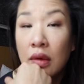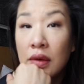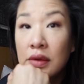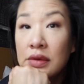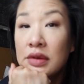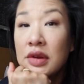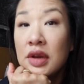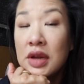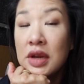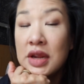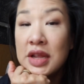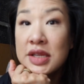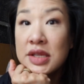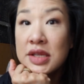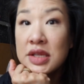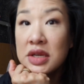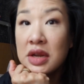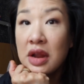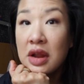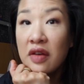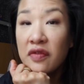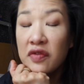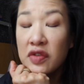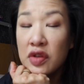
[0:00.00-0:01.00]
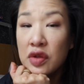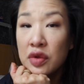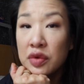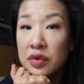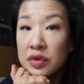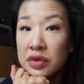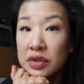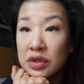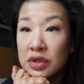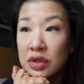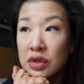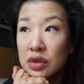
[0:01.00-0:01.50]
niece and
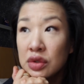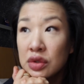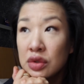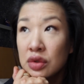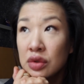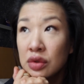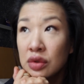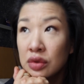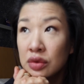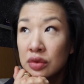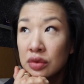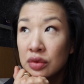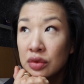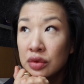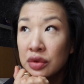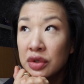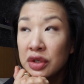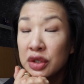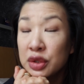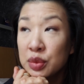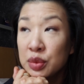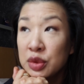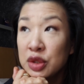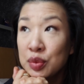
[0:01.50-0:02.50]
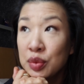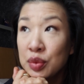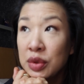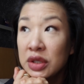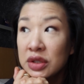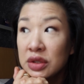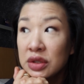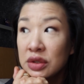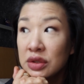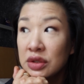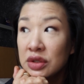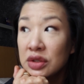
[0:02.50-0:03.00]
nephew's Christmas
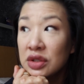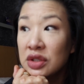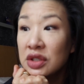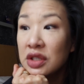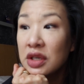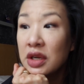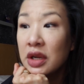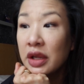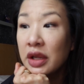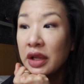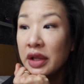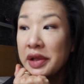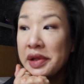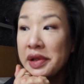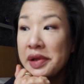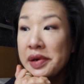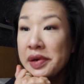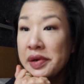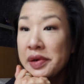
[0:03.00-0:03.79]
presents today.